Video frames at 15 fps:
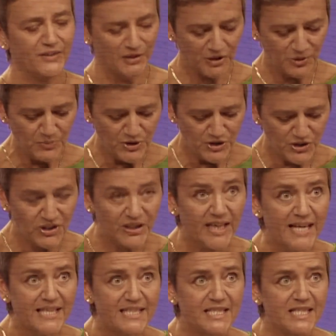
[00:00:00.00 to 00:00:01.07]
the Commission
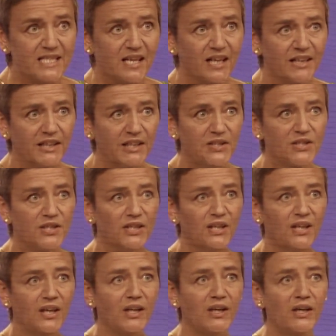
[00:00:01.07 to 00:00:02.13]
has decided
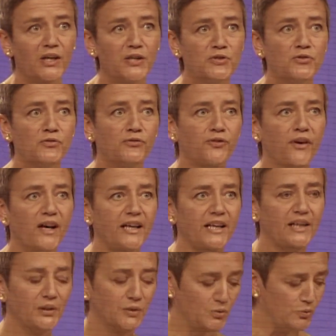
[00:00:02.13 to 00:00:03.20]
to
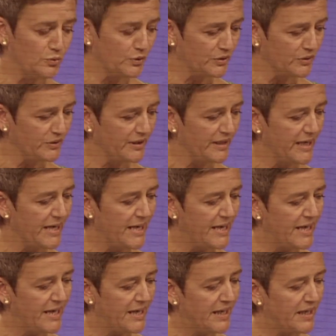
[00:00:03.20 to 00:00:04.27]
fine Google
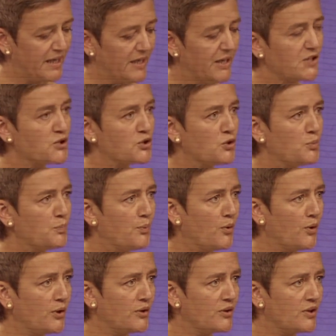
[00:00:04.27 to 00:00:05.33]

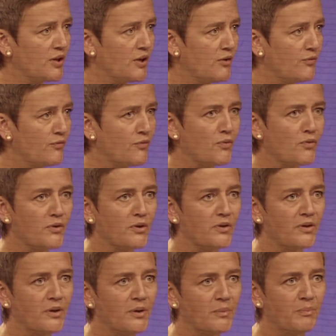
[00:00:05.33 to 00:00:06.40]

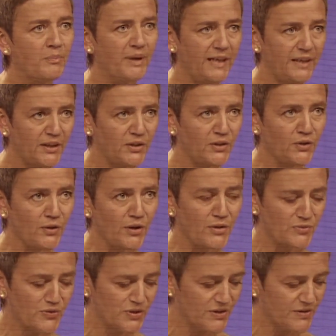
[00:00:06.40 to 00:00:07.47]
2.4 billion
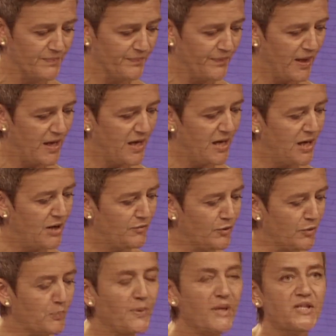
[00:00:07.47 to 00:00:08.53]
euros
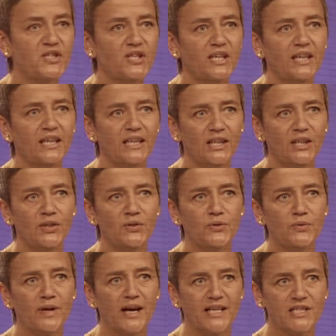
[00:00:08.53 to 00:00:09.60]
for breaching
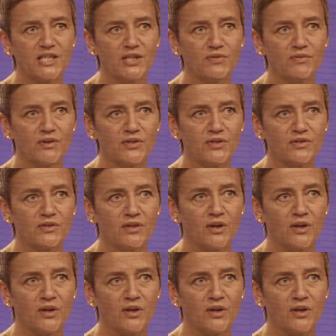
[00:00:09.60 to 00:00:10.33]
EU antitrust